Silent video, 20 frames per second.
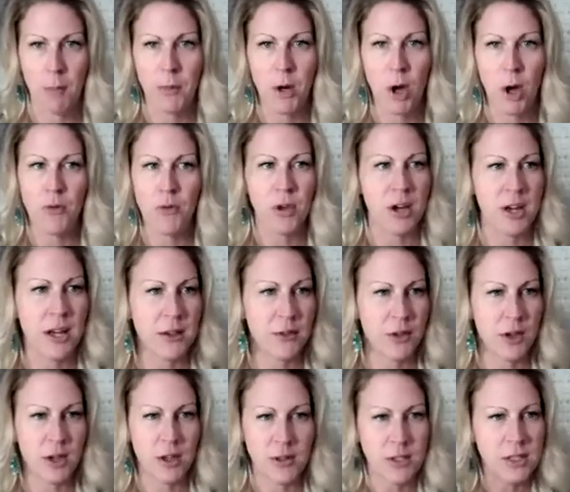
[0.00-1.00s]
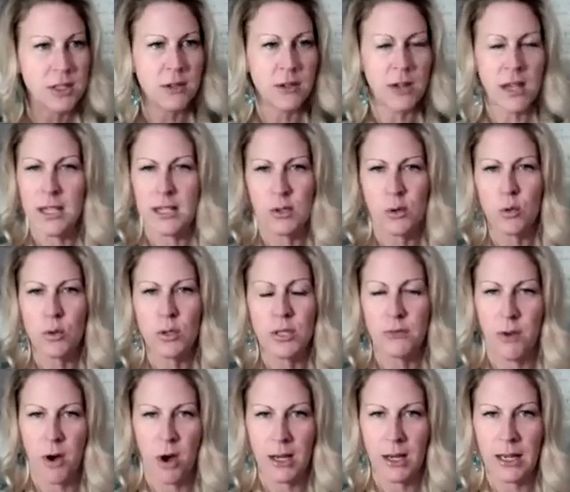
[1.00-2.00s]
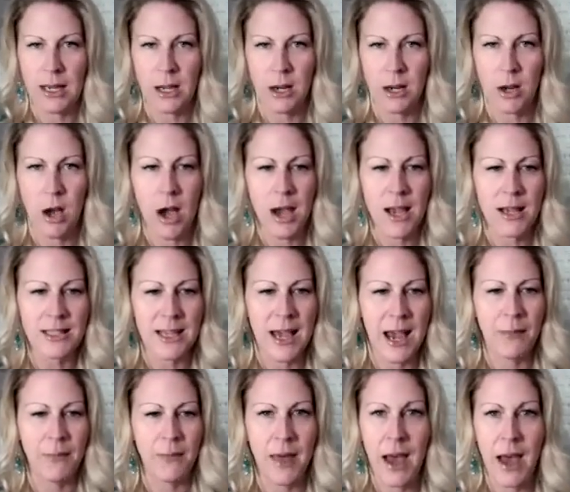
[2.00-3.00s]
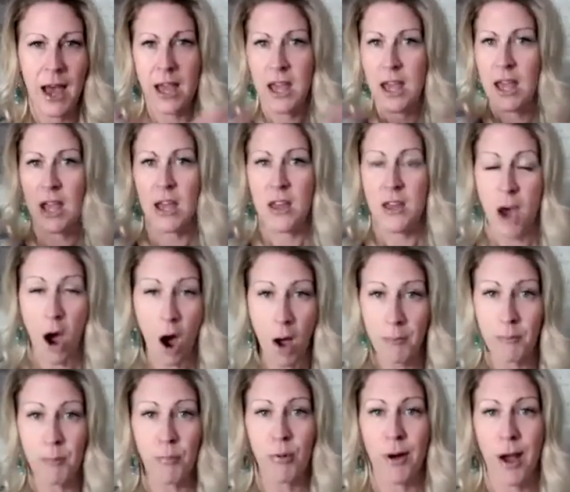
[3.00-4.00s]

Know that it's all divinely aligned, and that I'm